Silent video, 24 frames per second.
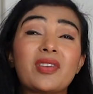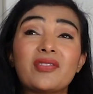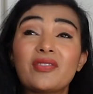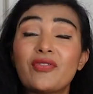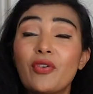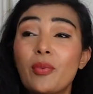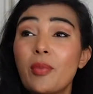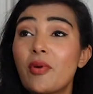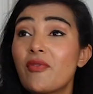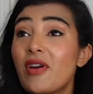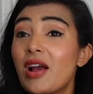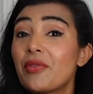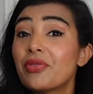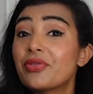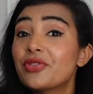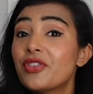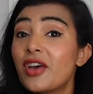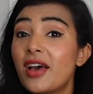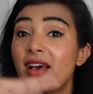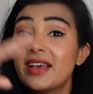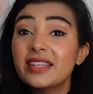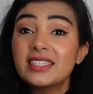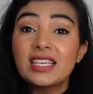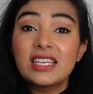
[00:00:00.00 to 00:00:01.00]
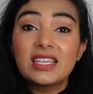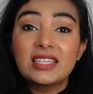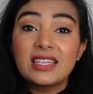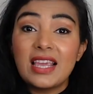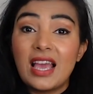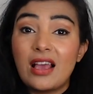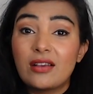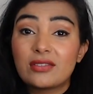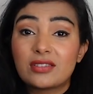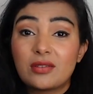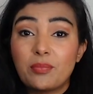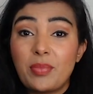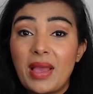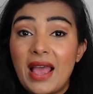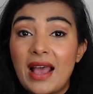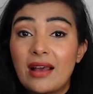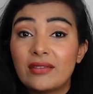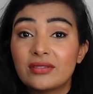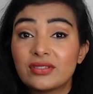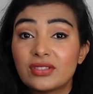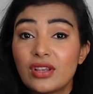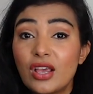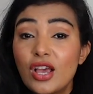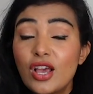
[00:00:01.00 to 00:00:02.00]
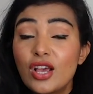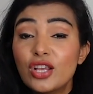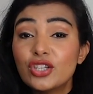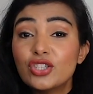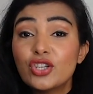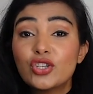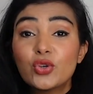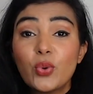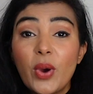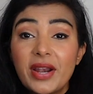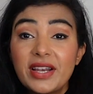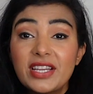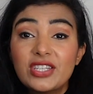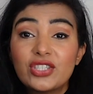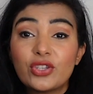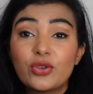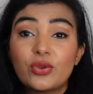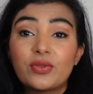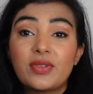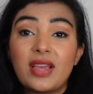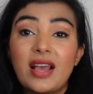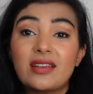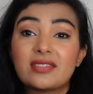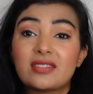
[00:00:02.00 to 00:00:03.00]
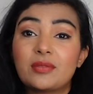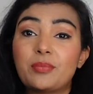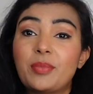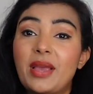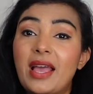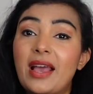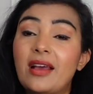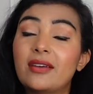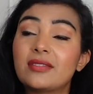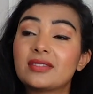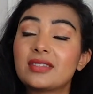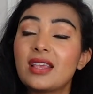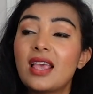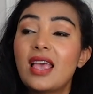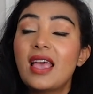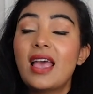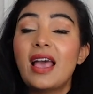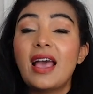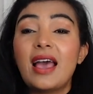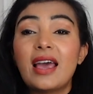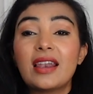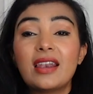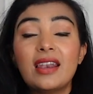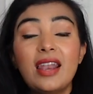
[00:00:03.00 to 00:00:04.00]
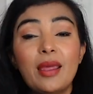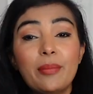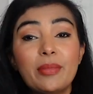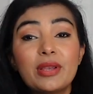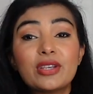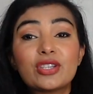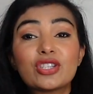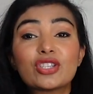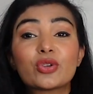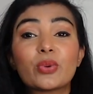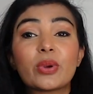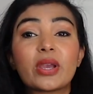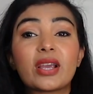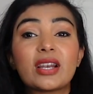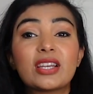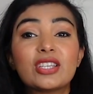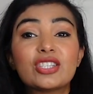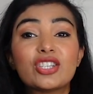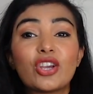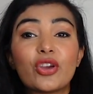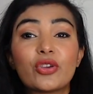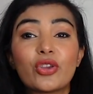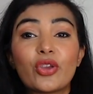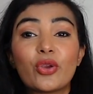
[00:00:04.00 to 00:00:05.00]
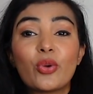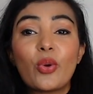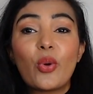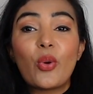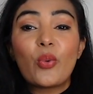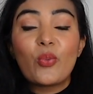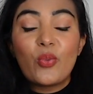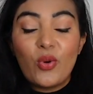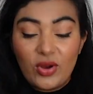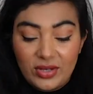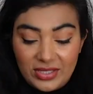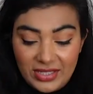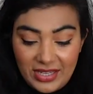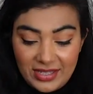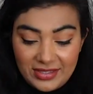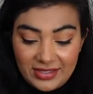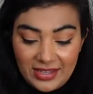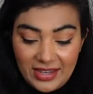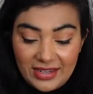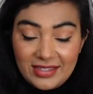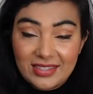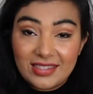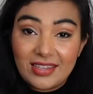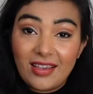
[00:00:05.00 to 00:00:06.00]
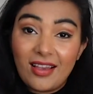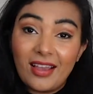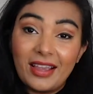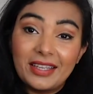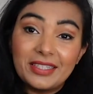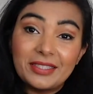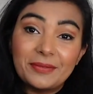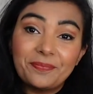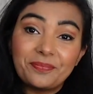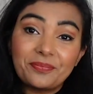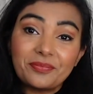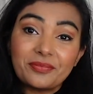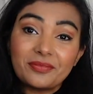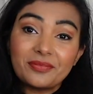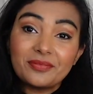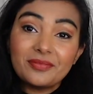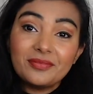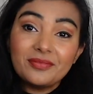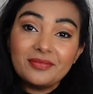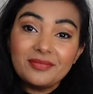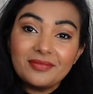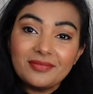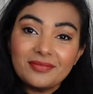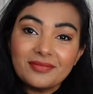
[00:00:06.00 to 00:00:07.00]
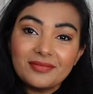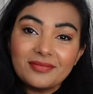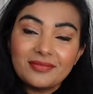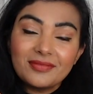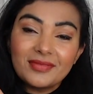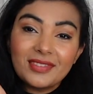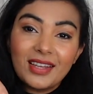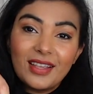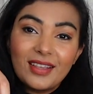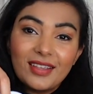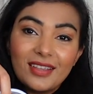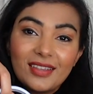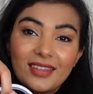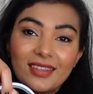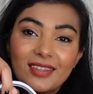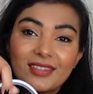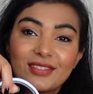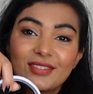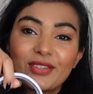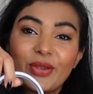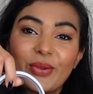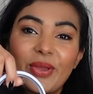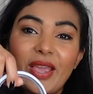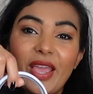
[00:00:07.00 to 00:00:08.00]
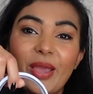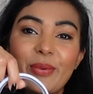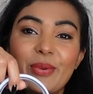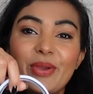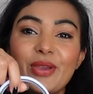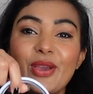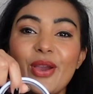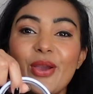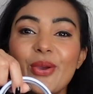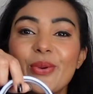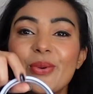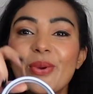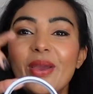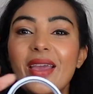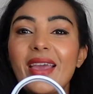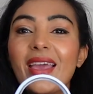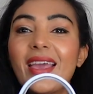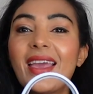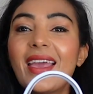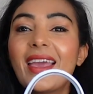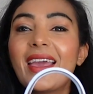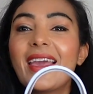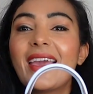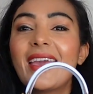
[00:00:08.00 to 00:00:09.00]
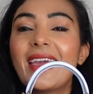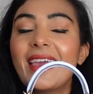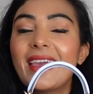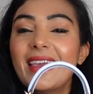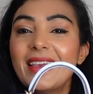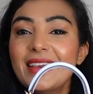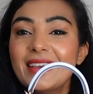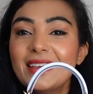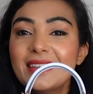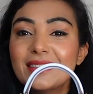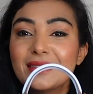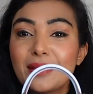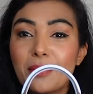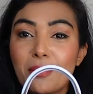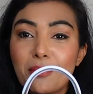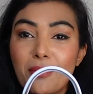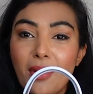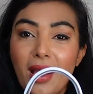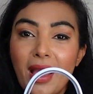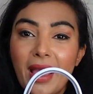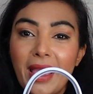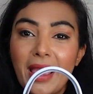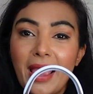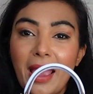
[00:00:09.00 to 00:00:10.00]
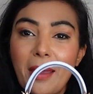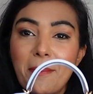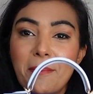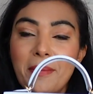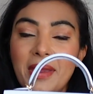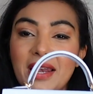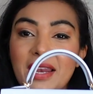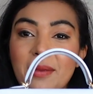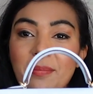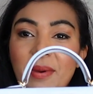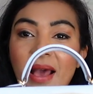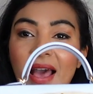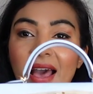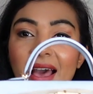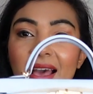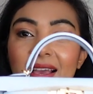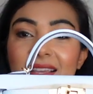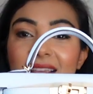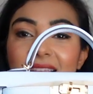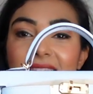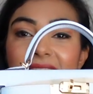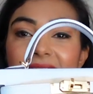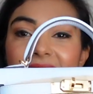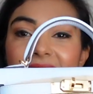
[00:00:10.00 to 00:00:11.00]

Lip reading: from around £13,000 to £22,000. And let me just quickly show you what is inside. So here we go. Here is my mini bag.